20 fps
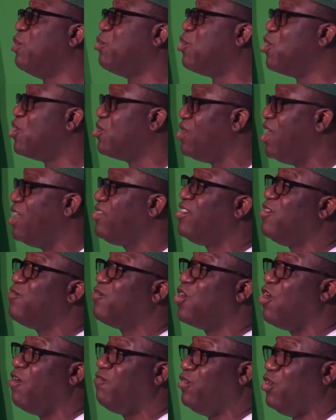the
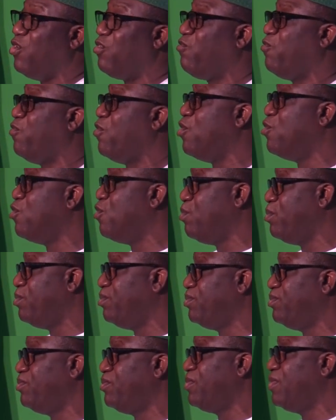Progressive Governors Forum,
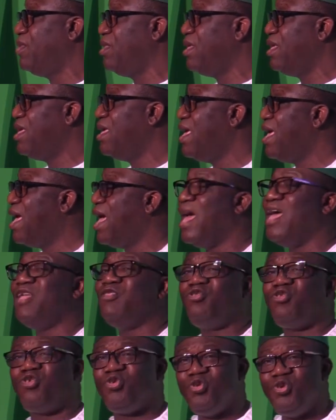
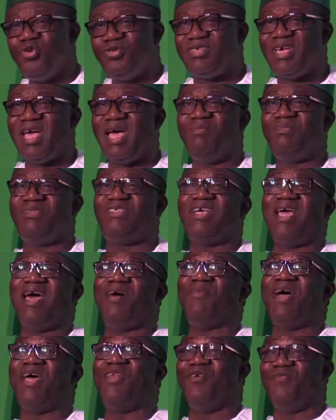and two-term
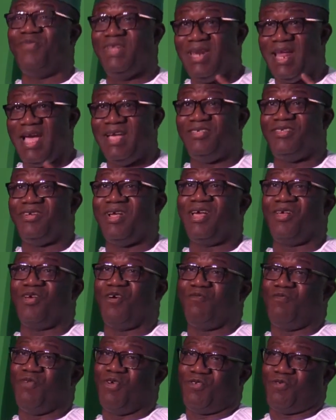chairman of the Nigerian
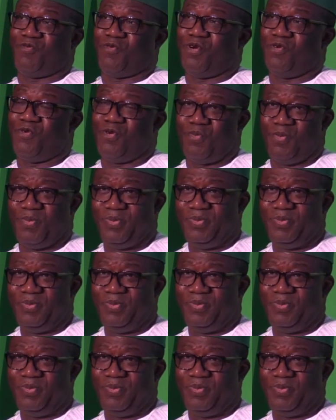Governors Forum.